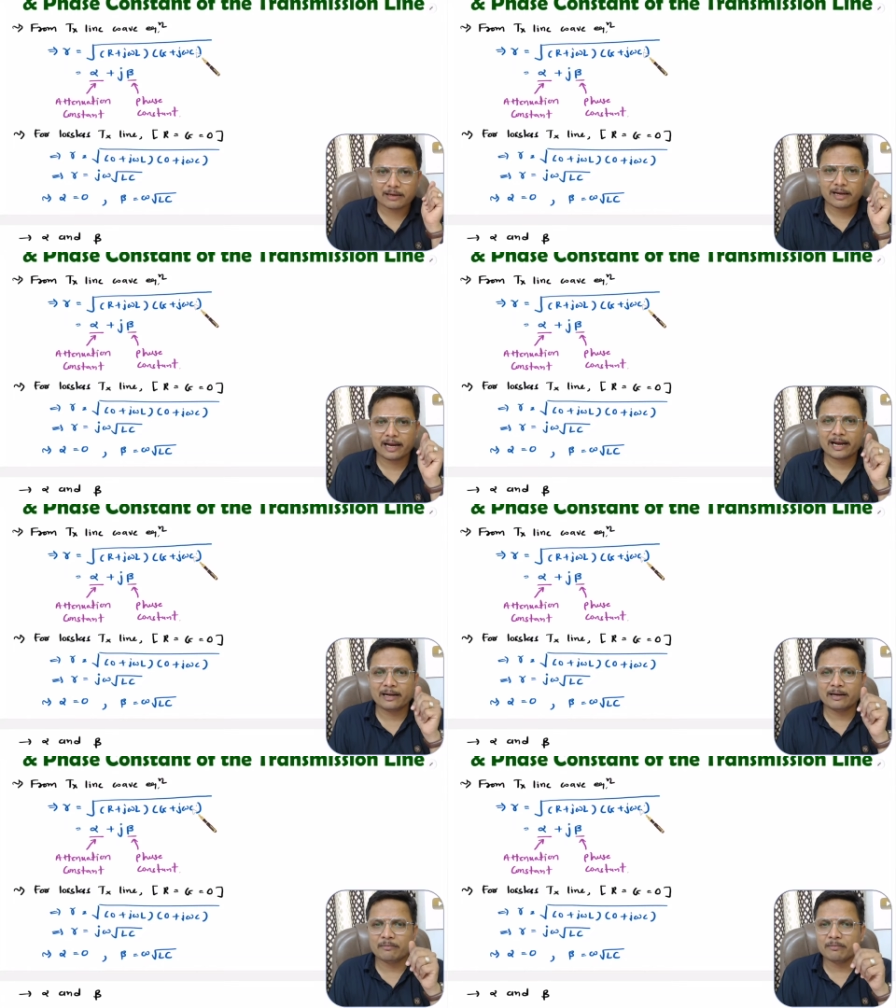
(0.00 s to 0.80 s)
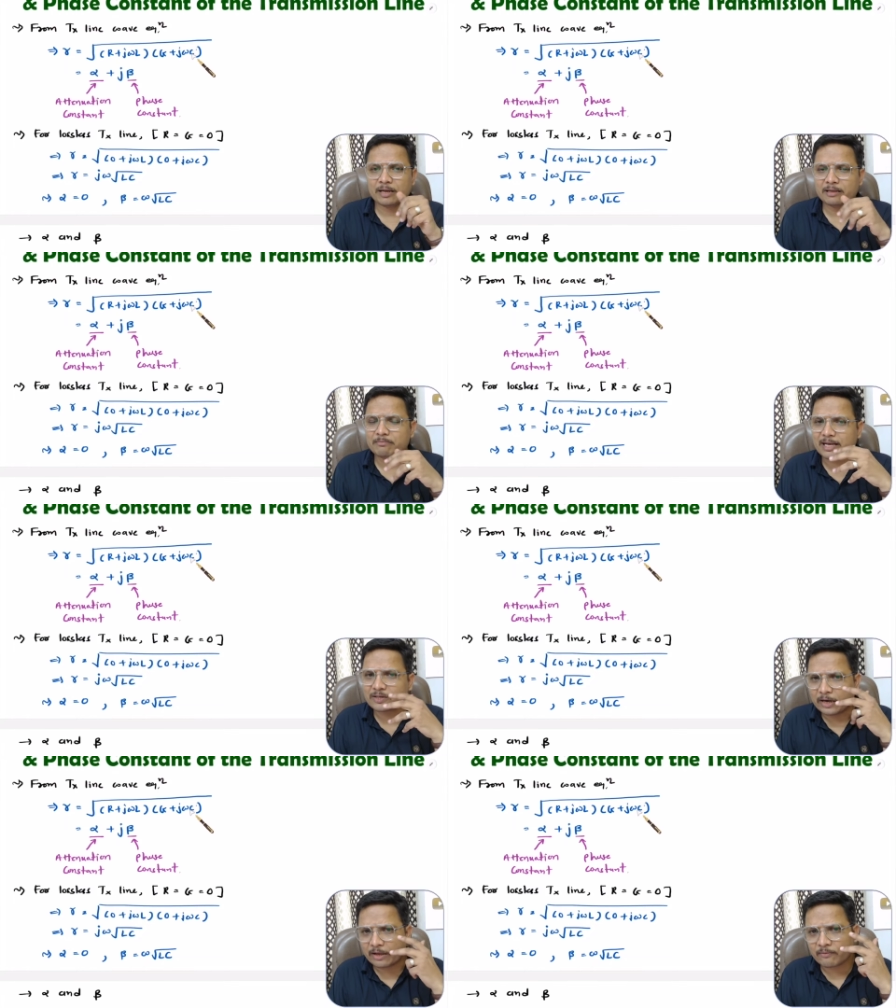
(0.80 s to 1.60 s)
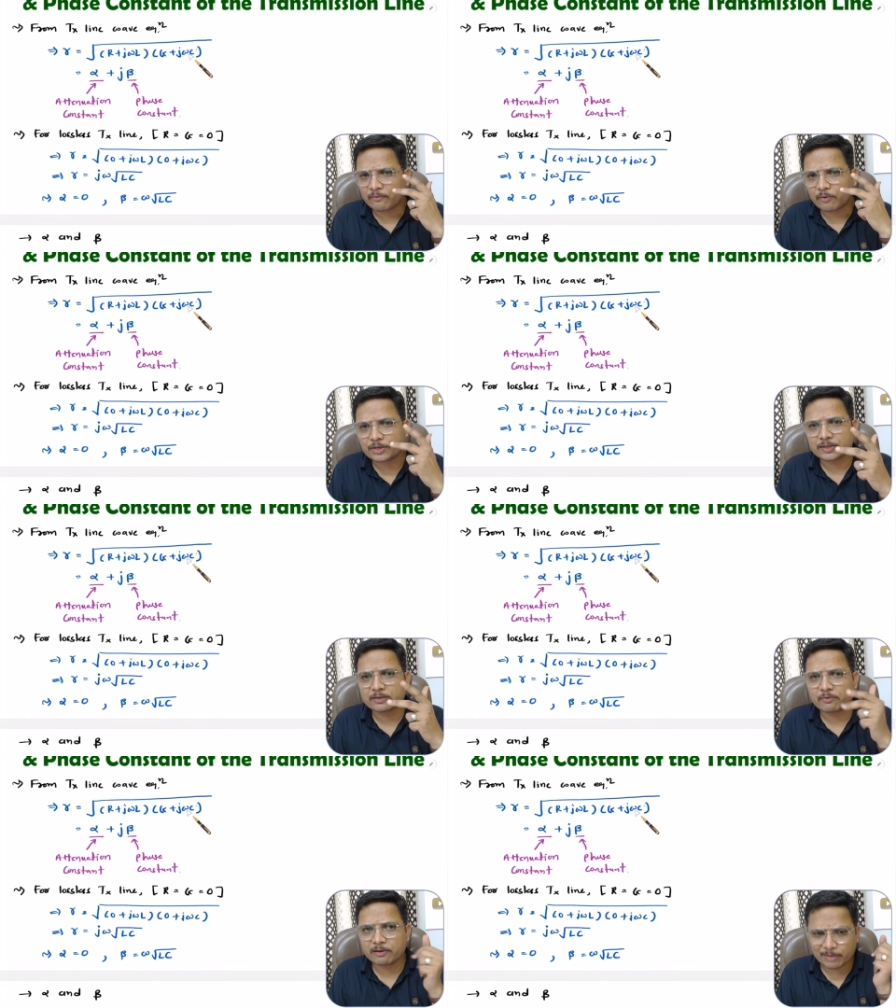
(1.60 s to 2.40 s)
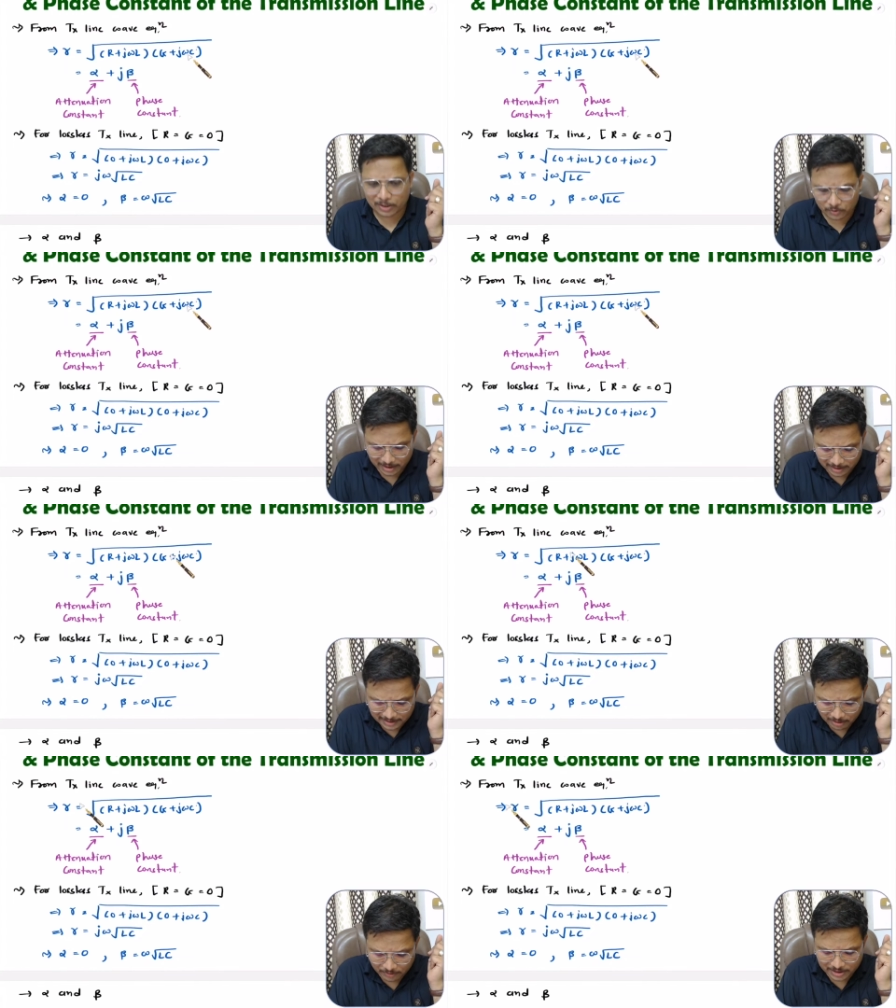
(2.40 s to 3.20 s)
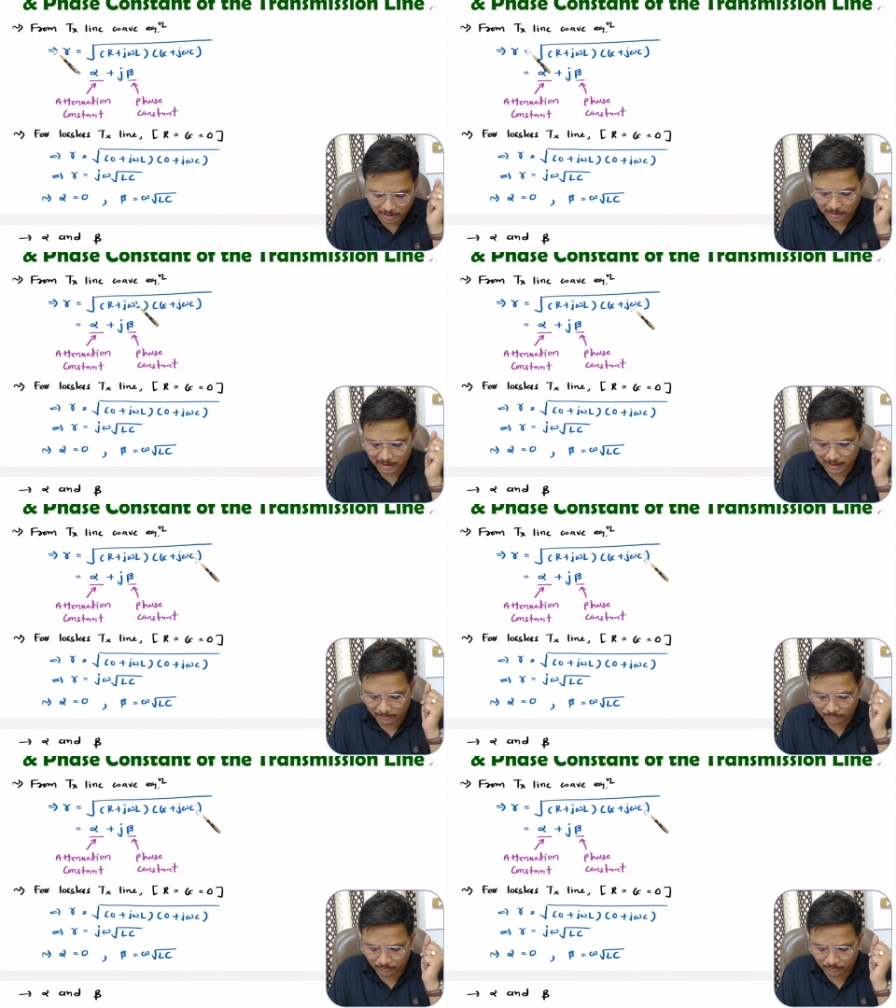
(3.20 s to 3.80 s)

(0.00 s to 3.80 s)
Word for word: and in majority of questions we will be using this equation only.